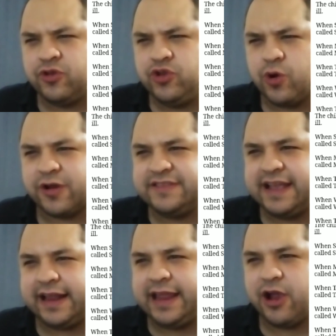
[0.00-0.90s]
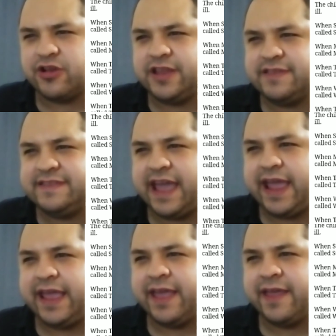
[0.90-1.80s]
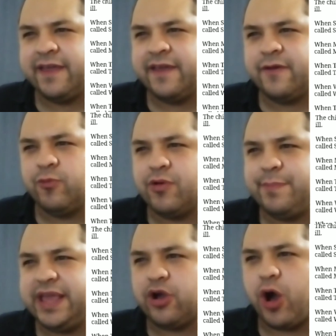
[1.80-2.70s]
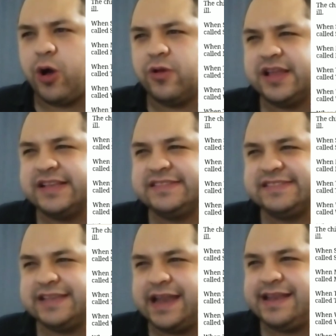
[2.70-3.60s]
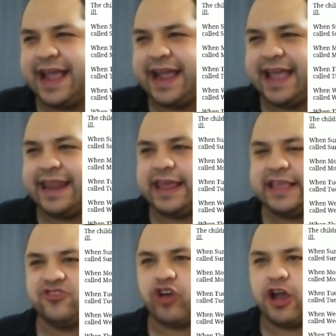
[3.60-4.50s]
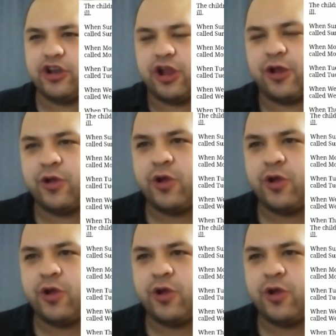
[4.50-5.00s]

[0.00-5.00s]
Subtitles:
York declared the day will be called Sunday in his honor.